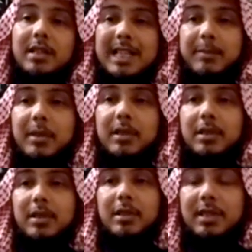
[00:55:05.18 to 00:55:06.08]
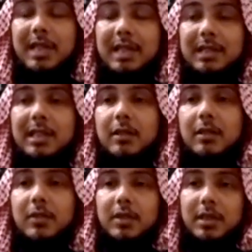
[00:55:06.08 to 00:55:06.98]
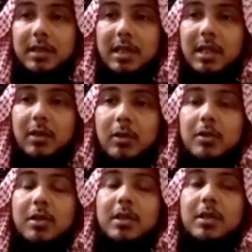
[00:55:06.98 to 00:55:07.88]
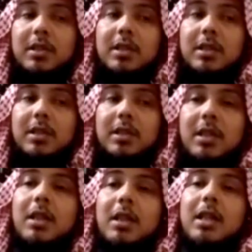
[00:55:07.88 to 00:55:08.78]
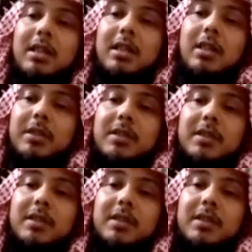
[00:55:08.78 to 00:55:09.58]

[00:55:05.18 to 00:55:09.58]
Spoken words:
experts, psychiatrists, the psychologists, the therapists.